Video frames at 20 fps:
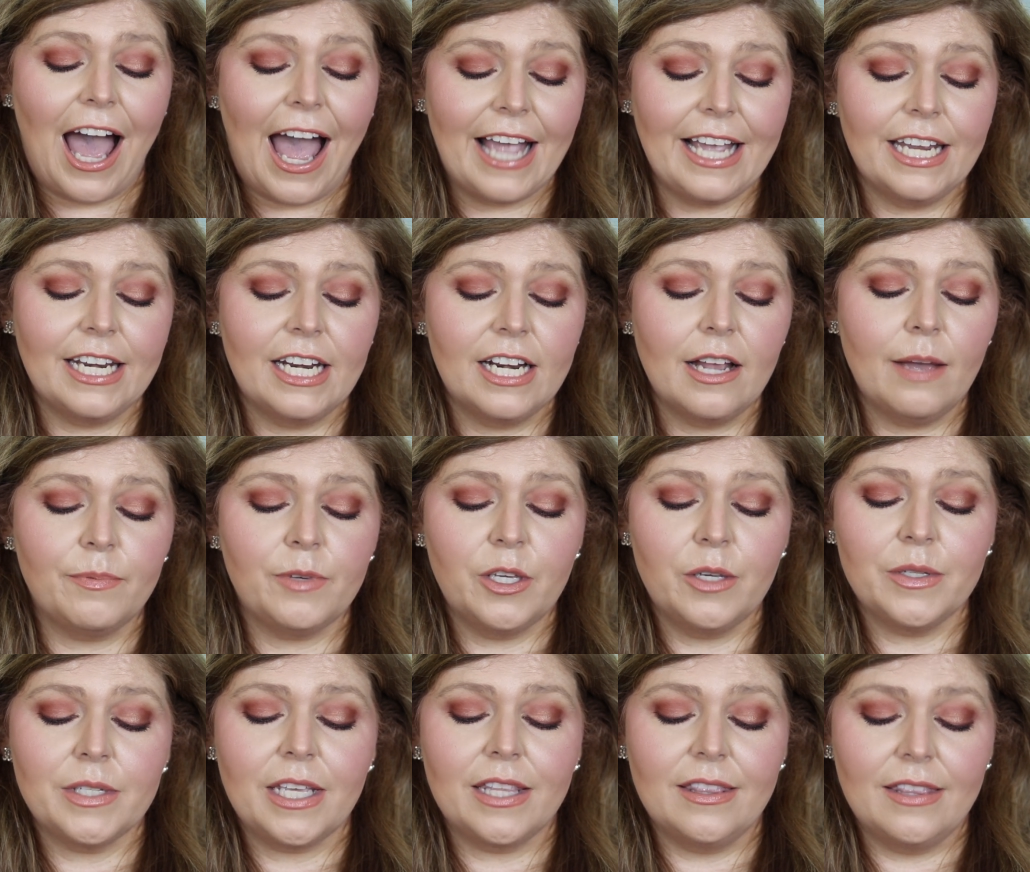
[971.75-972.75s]
I ended up
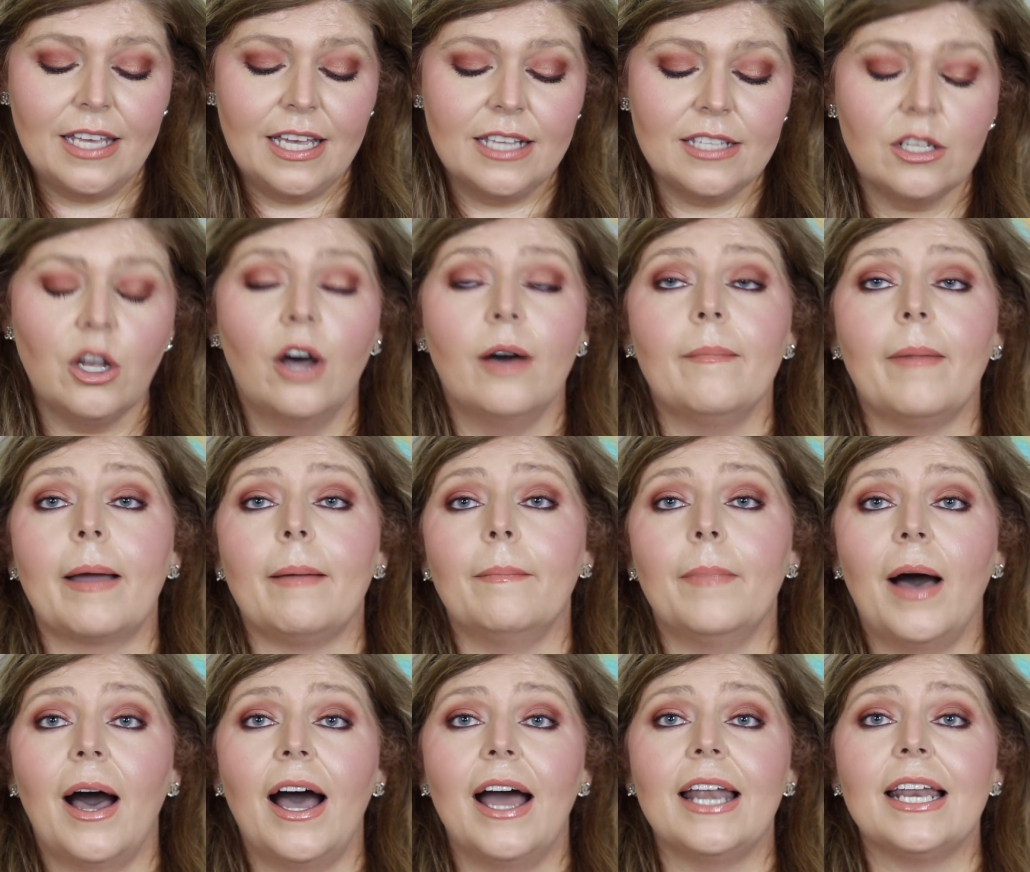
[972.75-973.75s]
using this on my
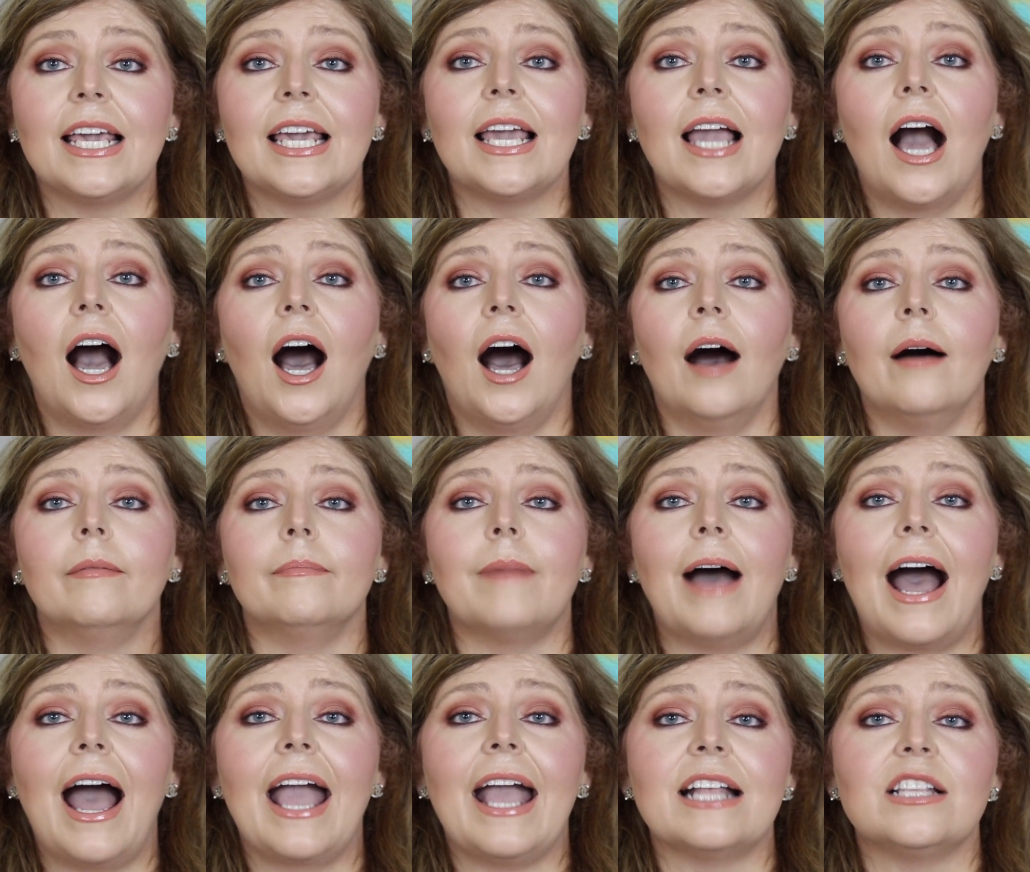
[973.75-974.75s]
body.
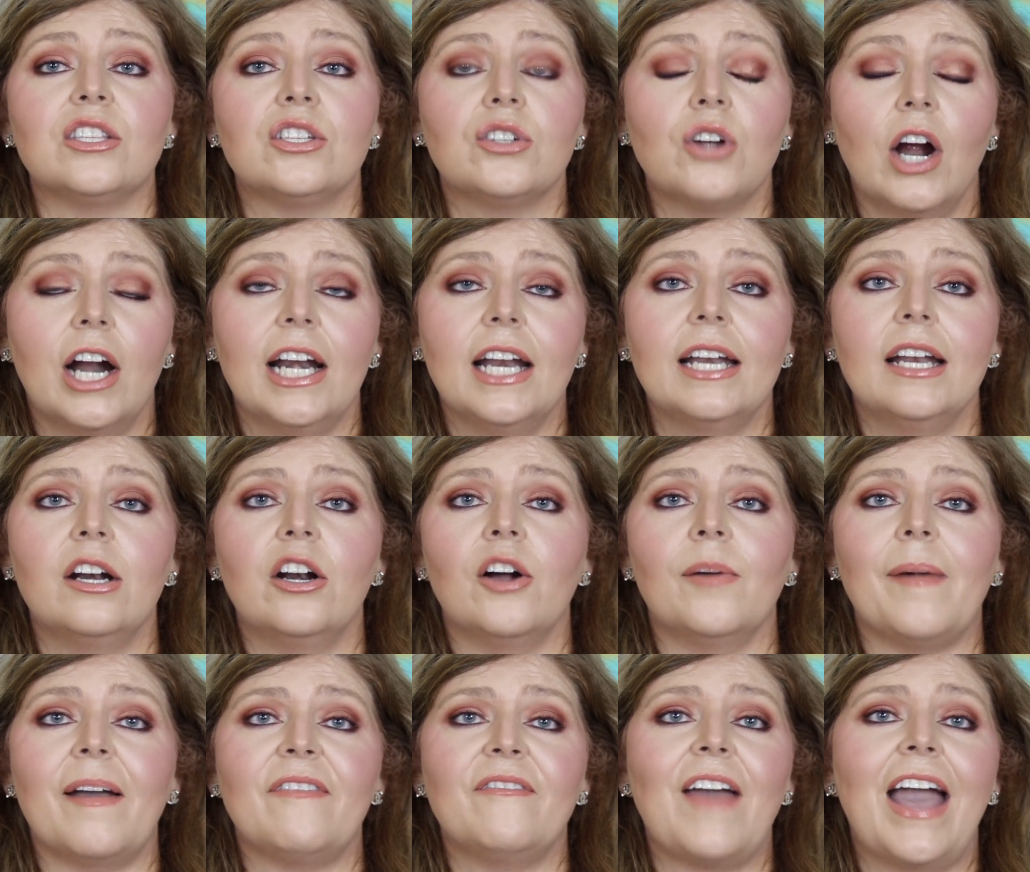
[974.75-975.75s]
I had started it
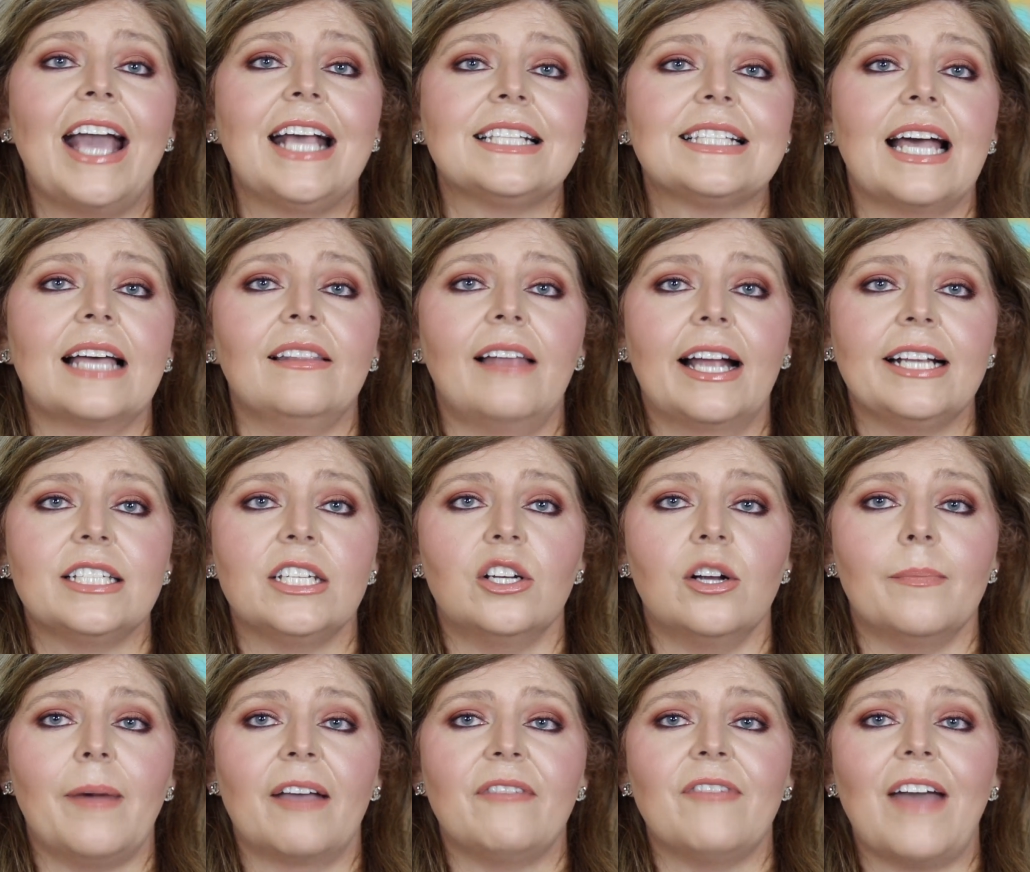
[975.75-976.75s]
on my face. I liked it
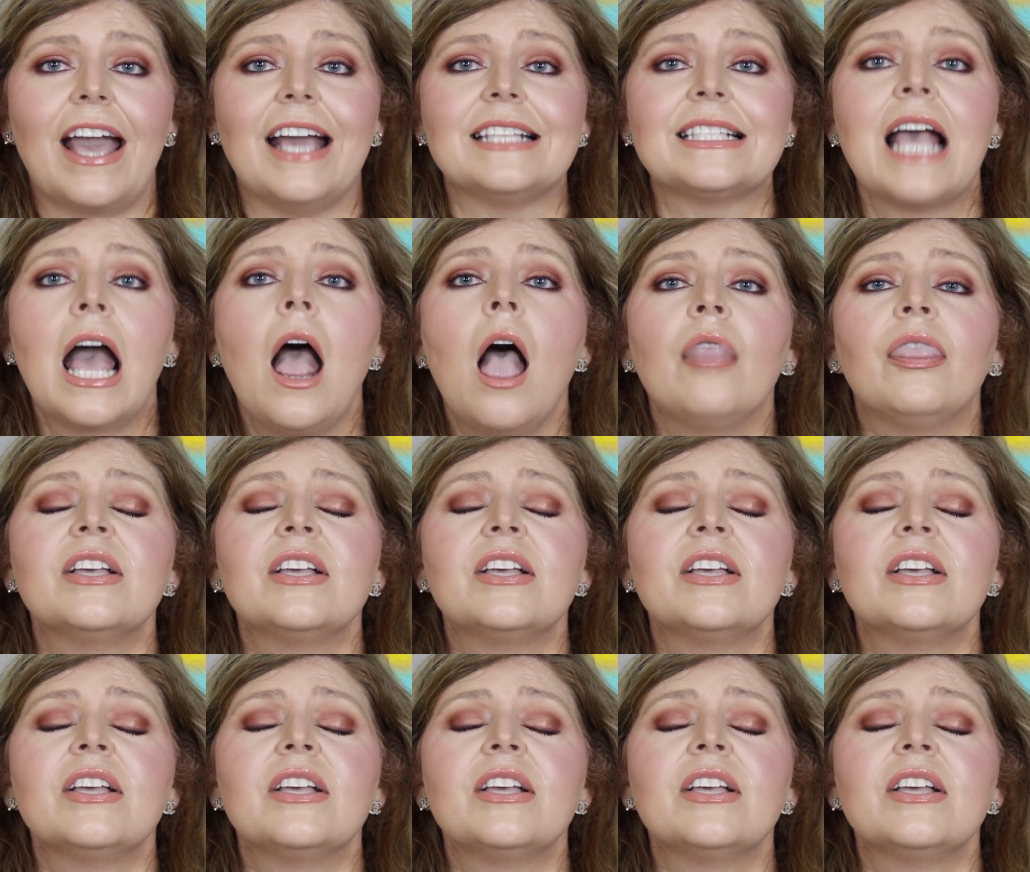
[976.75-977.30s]
on my face.